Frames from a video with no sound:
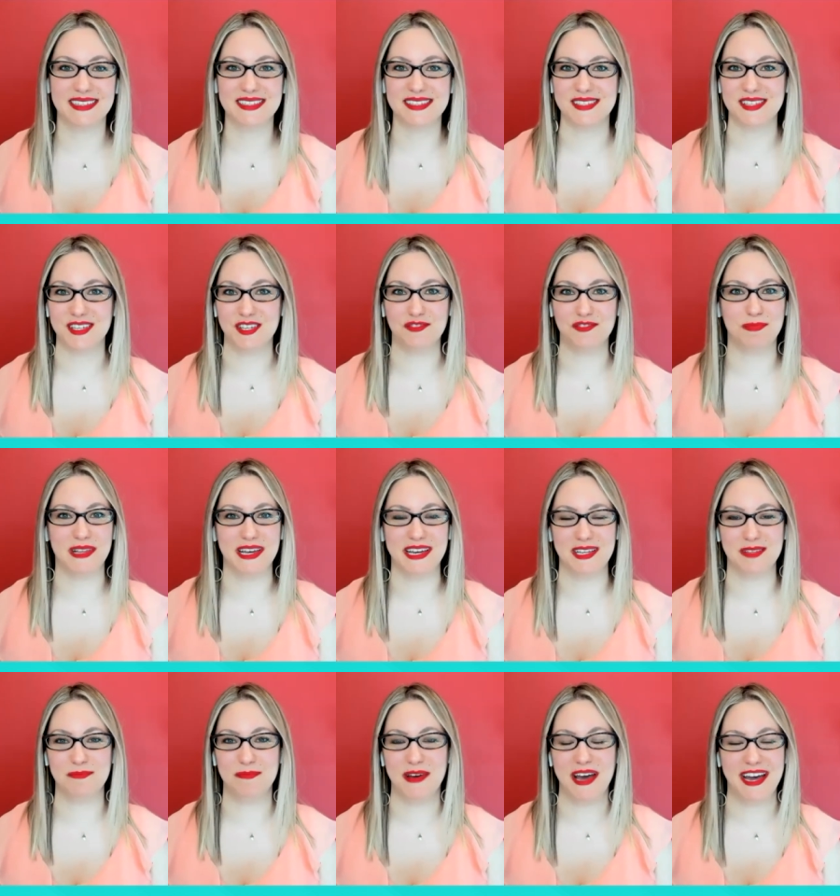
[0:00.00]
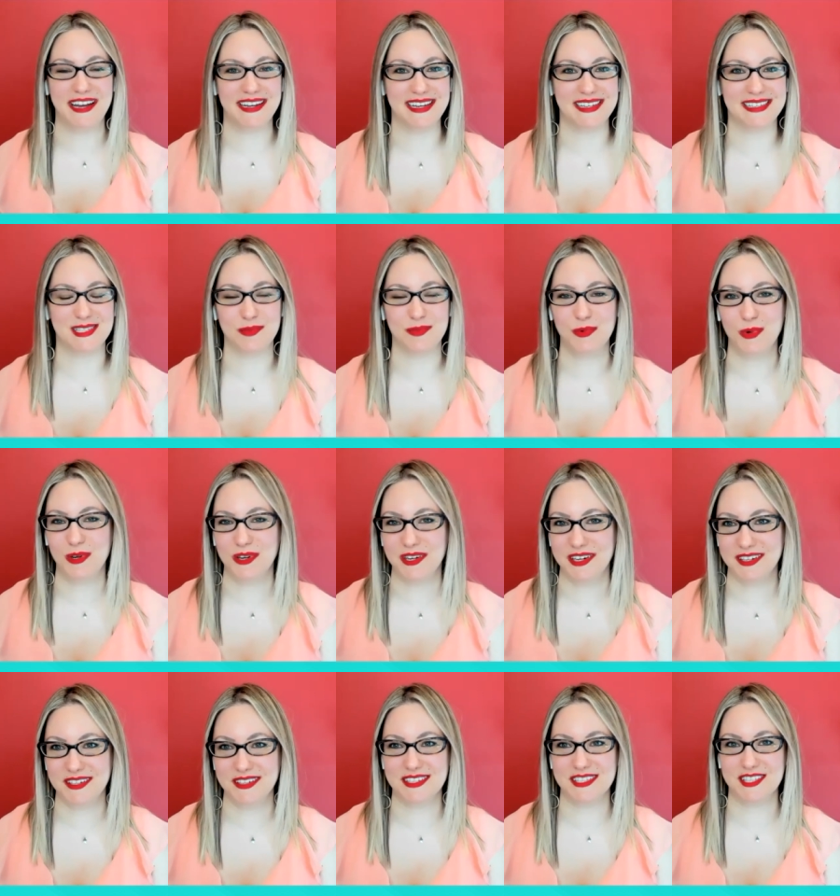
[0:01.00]
So you've played badass
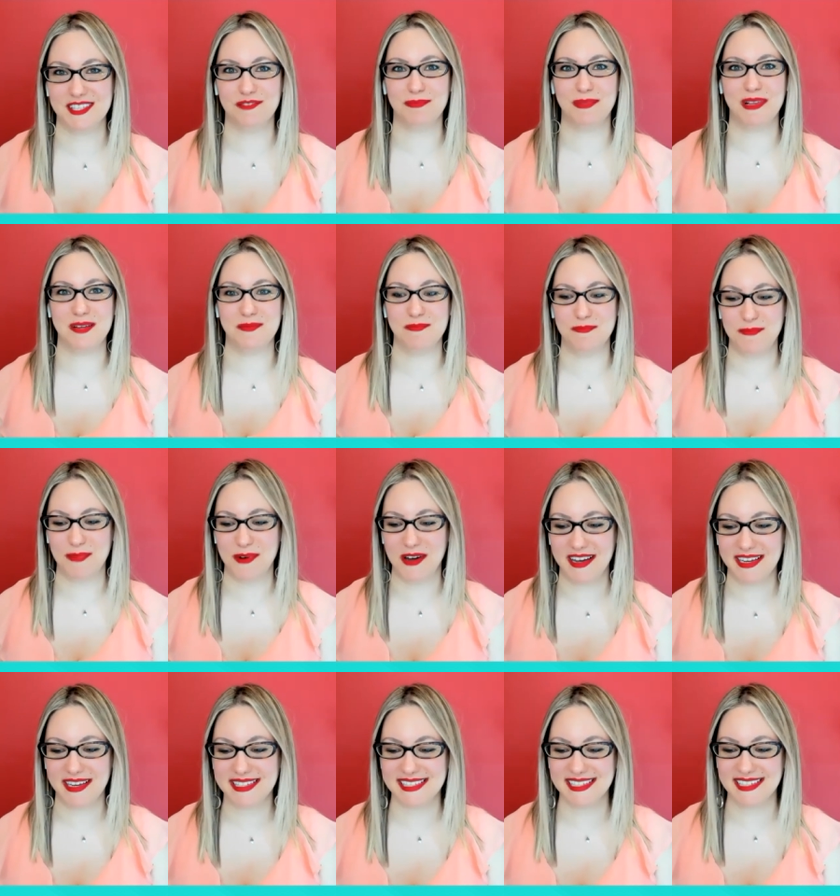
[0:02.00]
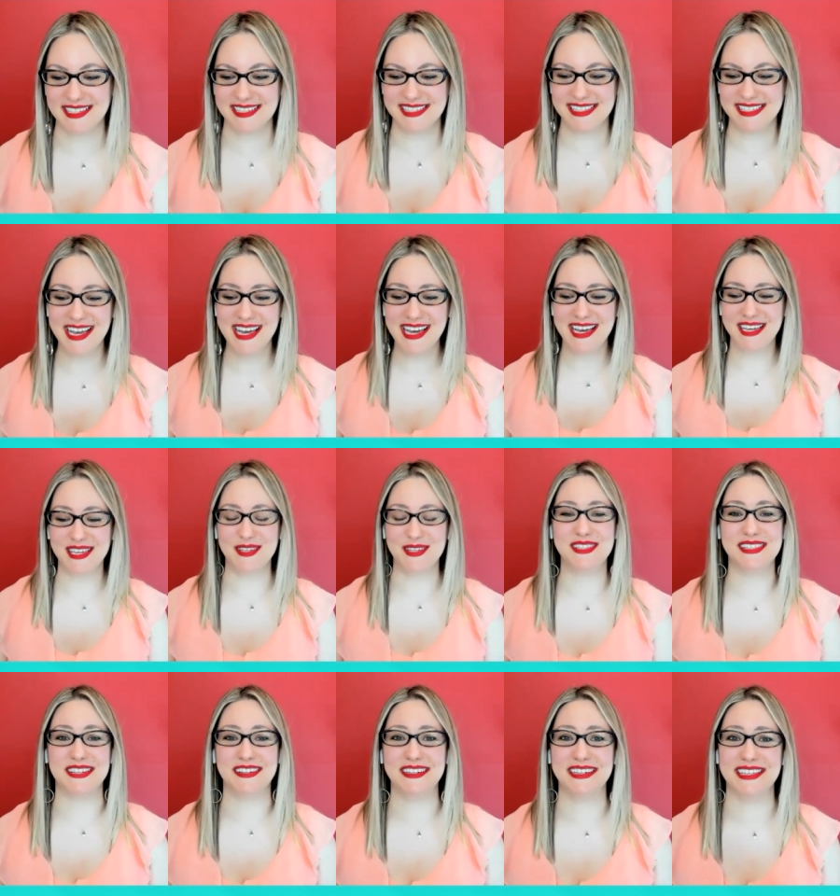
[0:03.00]
warriors, you played bosses, you
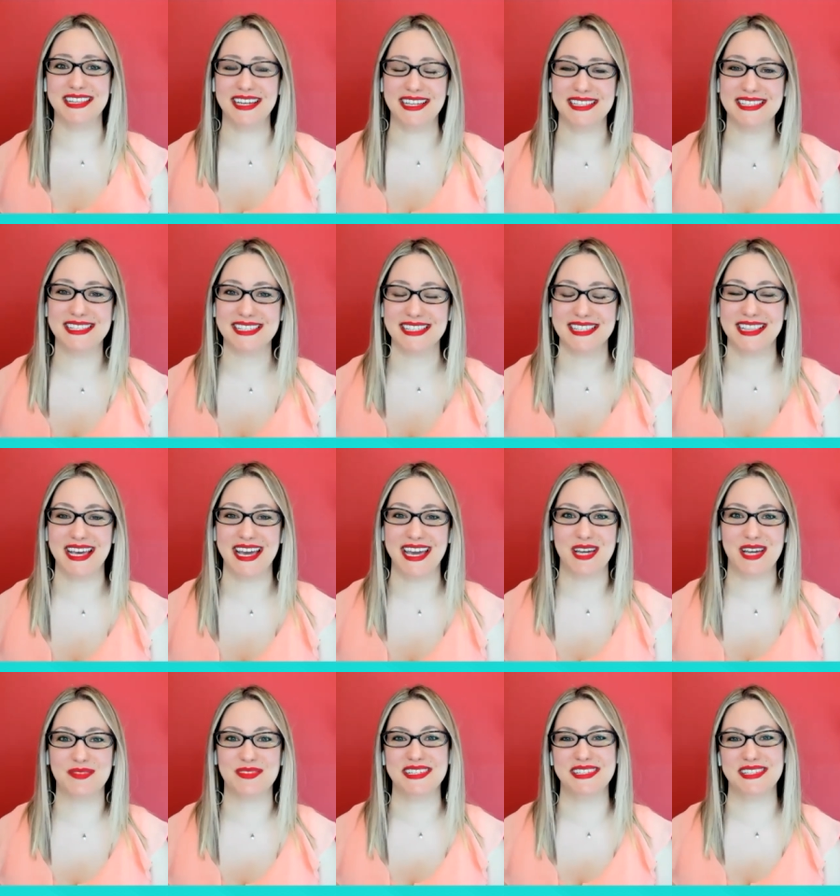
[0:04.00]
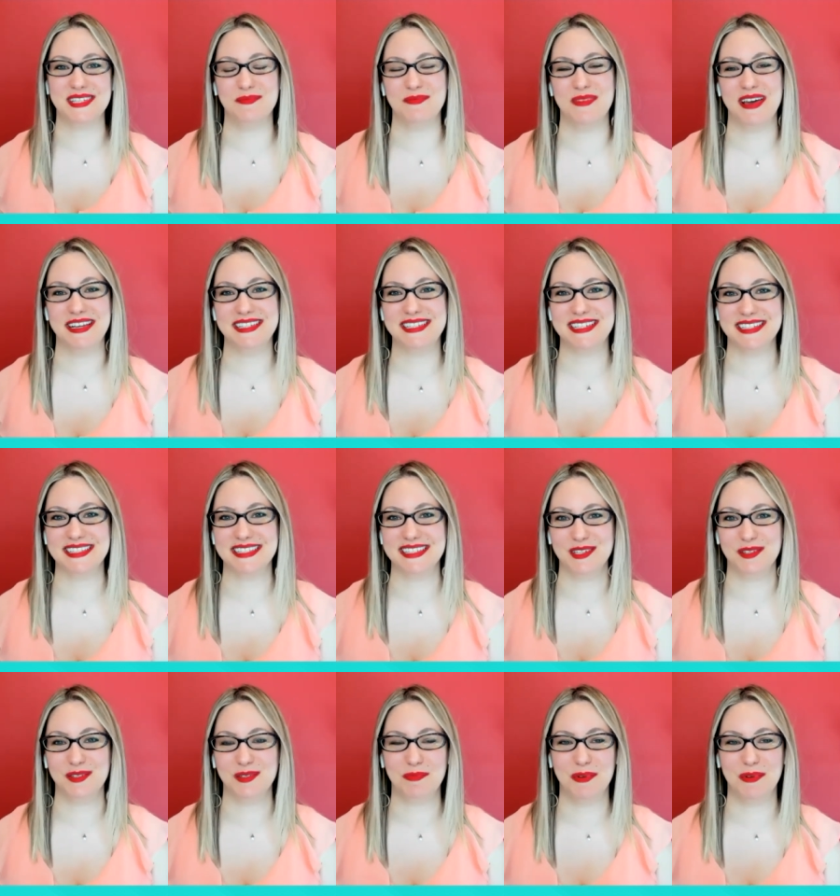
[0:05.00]
started enslaved, as you mentioned,
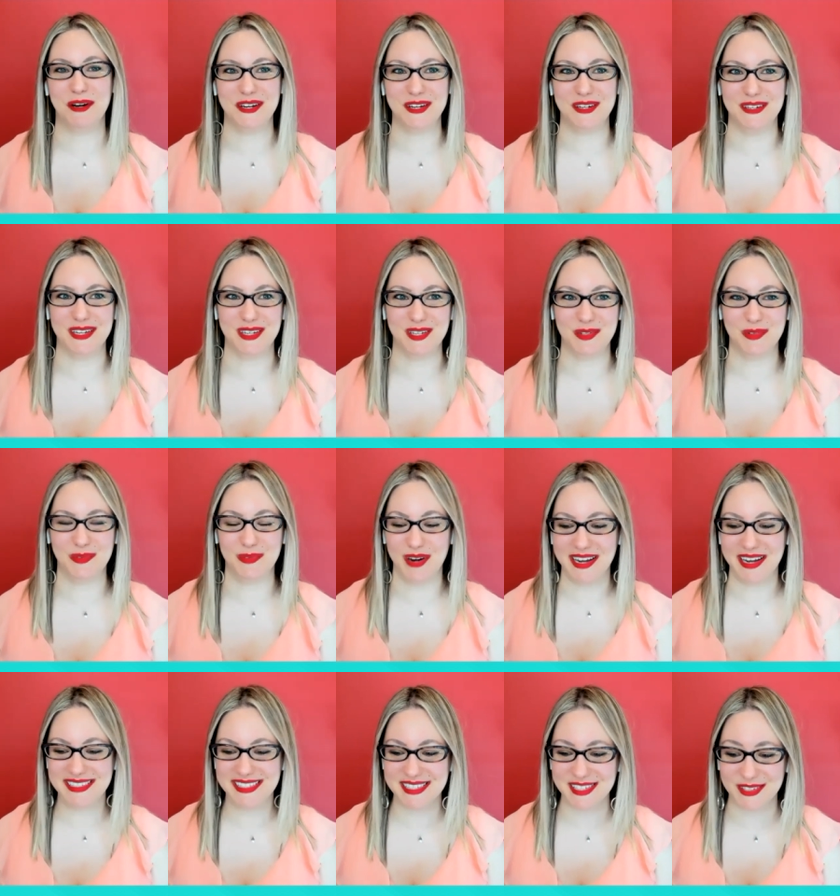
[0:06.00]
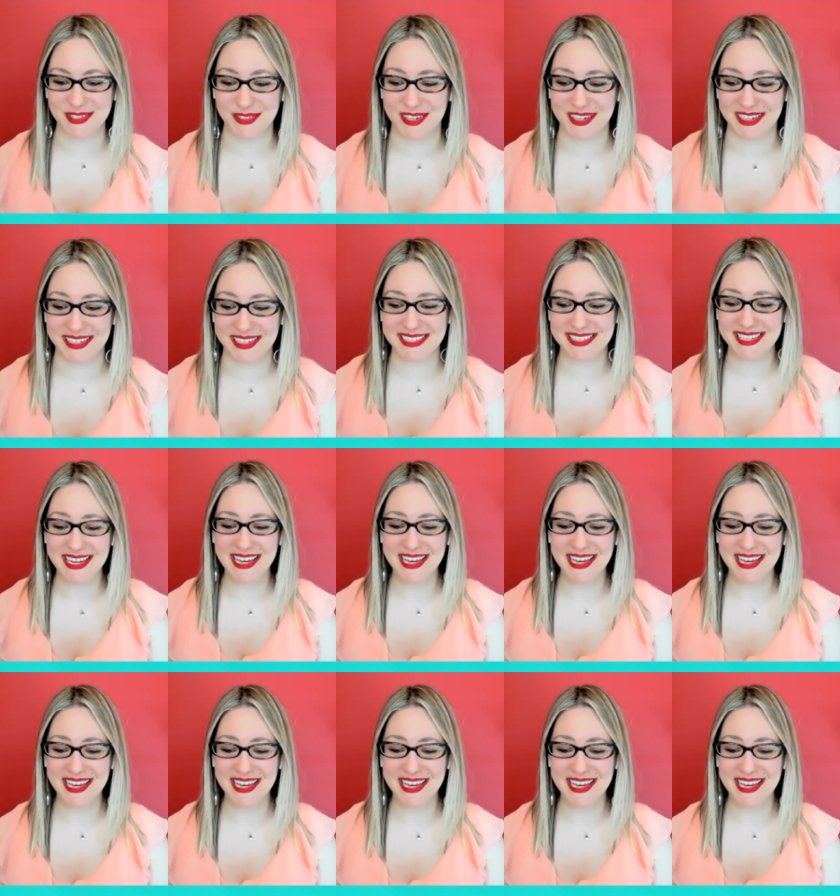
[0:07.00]
you were partner in a restaurant.